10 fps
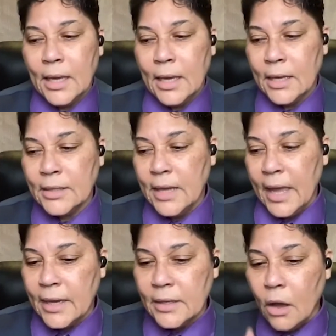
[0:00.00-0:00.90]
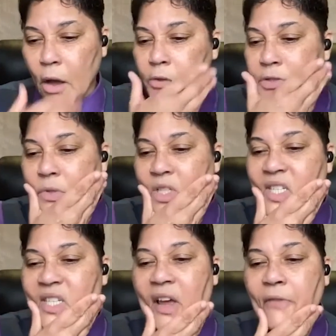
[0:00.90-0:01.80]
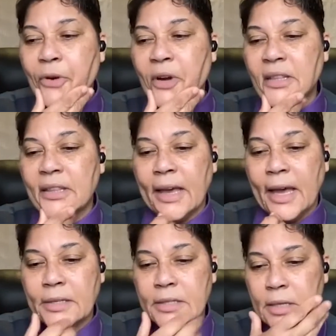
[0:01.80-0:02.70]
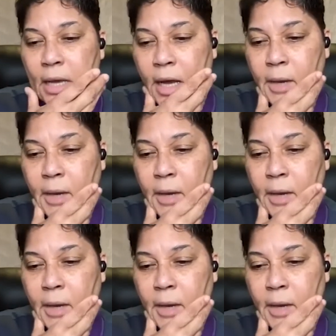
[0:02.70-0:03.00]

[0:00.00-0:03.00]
And also discovering that